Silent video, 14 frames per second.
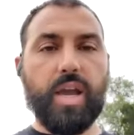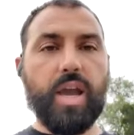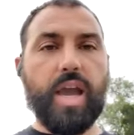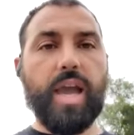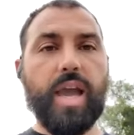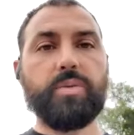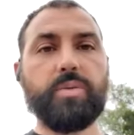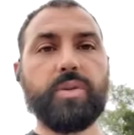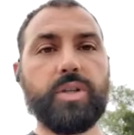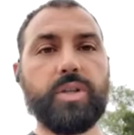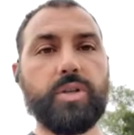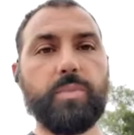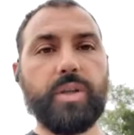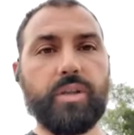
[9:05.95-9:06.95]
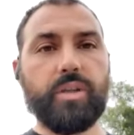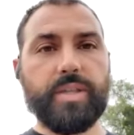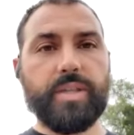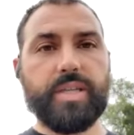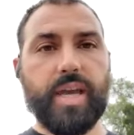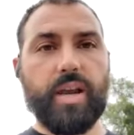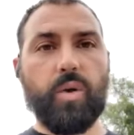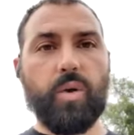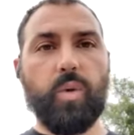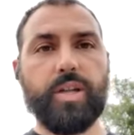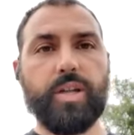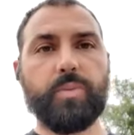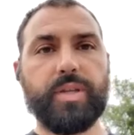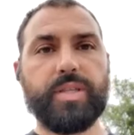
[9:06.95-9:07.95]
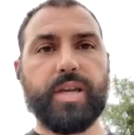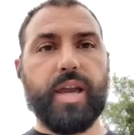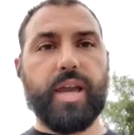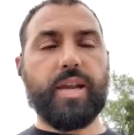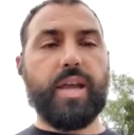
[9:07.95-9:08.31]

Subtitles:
Hamstrings should be a little bit tight, quad should be tight.